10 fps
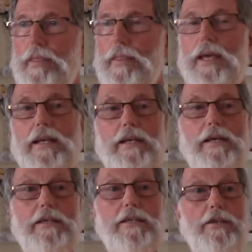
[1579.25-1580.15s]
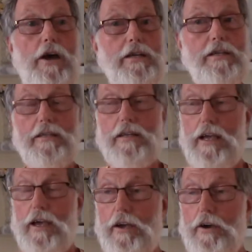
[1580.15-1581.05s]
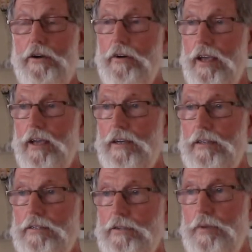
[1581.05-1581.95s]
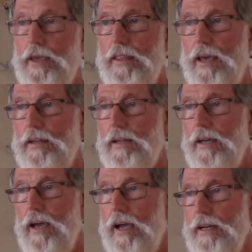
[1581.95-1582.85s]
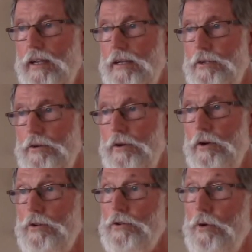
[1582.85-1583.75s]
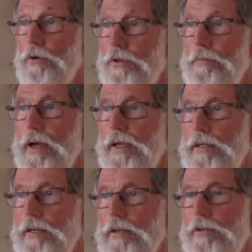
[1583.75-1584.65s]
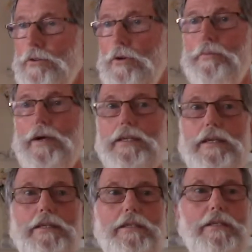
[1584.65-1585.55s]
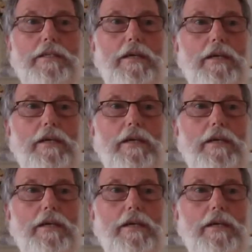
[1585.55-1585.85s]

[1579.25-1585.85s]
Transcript: then not occurring to me that I need to control the mind, control my senses,